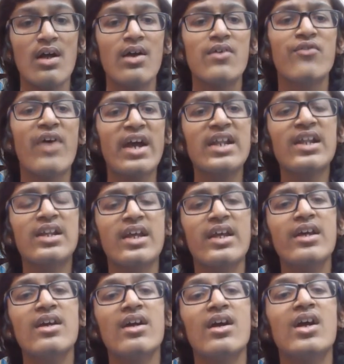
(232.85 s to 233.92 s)

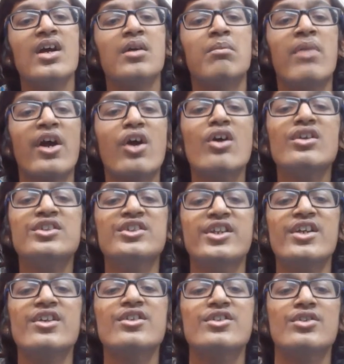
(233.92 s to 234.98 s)
Finally,
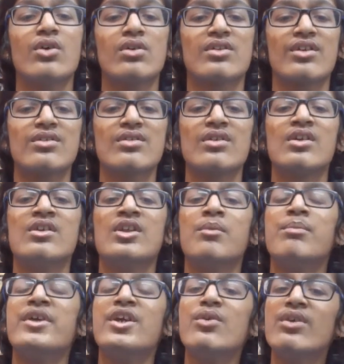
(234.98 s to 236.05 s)
biology shows us the
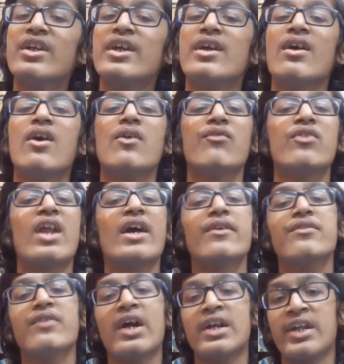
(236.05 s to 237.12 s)
beauty of
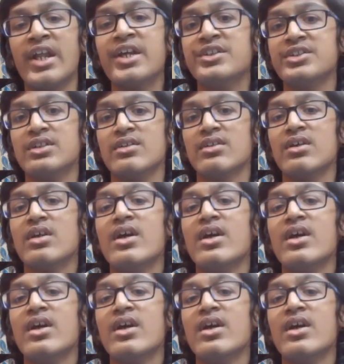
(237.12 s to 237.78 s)
life and nature.